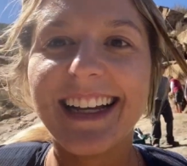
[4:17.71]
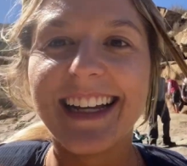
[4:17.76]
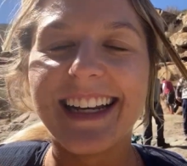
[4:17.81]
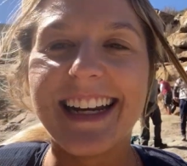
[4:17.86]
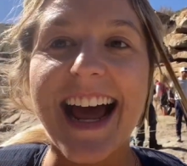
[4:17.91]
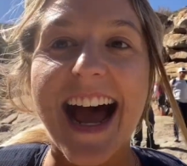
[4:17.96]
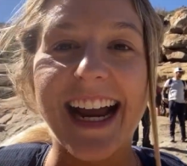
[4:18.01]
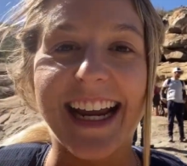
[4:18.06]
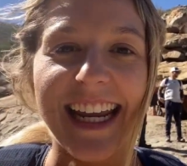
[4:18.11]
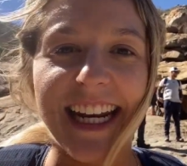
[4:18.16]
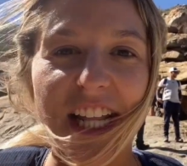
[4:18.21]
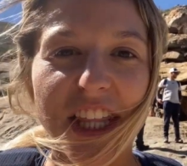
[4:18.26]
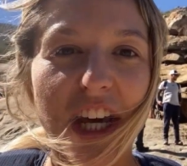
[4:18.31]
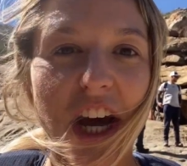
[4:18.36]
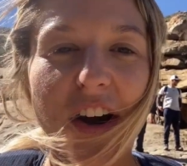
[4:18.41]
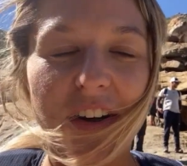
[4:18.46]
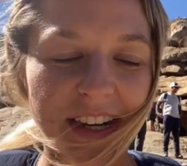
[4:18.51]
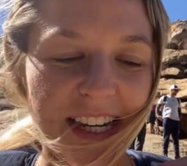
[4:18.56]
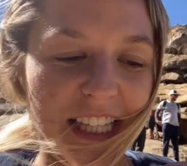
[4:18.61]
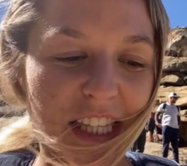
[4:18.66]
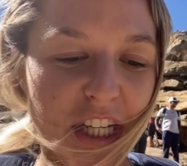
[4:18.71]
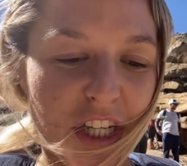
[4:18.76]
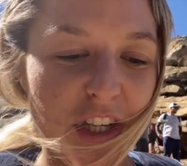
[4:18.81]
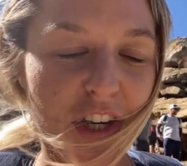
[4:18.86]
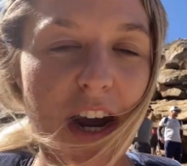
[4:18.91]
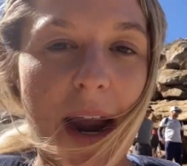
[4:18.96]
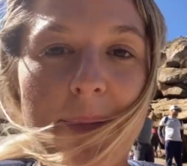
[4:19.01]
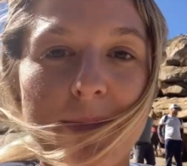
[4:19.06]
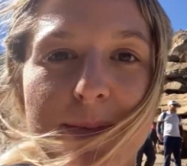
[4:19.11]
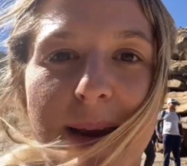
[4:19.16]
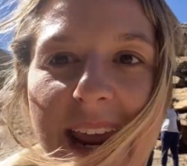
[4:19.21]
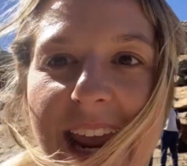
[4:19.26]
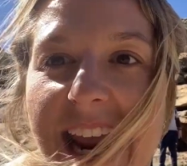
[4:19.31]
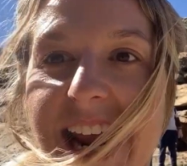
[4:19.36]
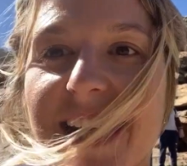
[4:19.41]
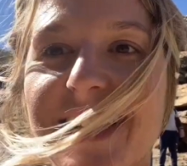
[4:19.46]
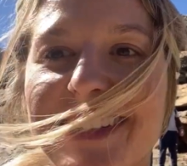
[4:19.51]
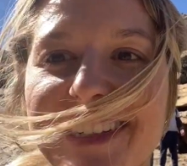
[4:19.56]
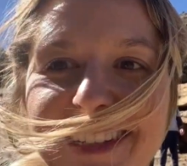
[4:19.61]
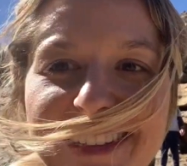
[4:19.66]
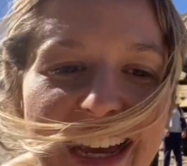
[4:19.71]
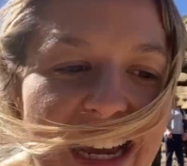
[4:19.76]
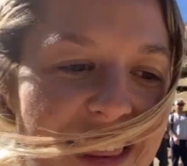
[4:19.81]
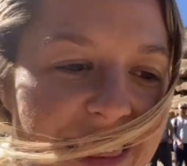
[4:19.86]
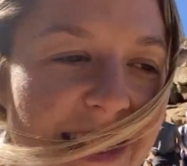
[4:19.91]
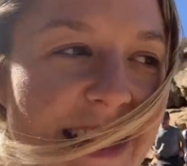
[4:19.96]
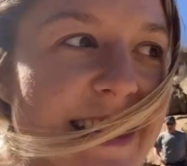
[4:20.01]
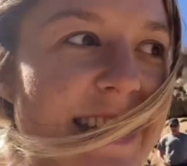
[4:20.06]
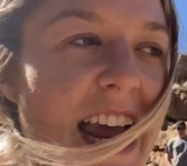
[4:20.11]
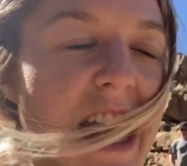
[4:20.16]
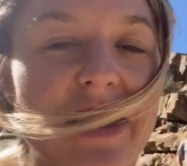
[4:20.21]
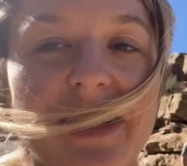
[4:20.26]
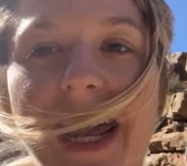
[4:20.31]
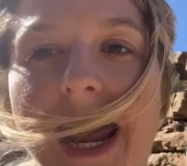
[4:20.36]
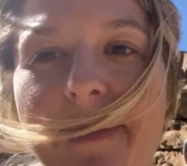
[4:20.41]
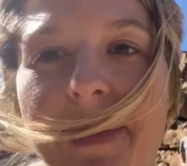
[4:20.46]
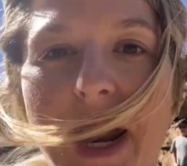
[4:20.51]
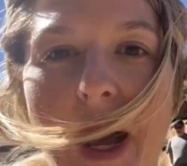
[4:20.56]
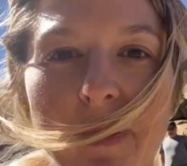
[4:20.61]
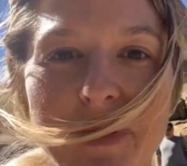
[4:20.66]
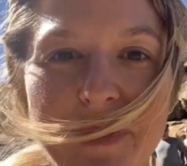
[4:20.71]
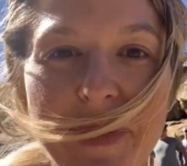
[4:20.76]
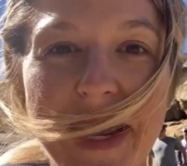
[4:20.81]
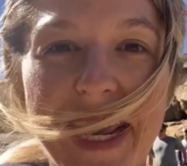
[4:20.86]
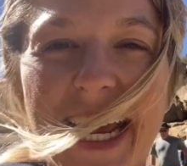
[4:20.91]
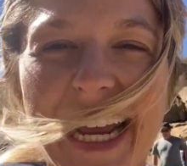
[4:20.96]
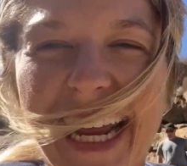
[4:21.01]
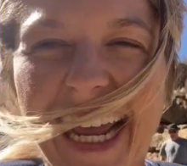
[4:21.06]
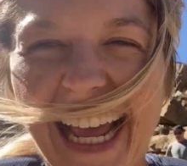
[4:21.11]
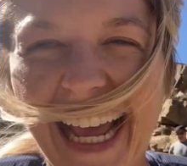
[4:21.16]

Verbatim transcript: Tony. Not kidding though, he literally grabbed my hand like the entire time and helped me.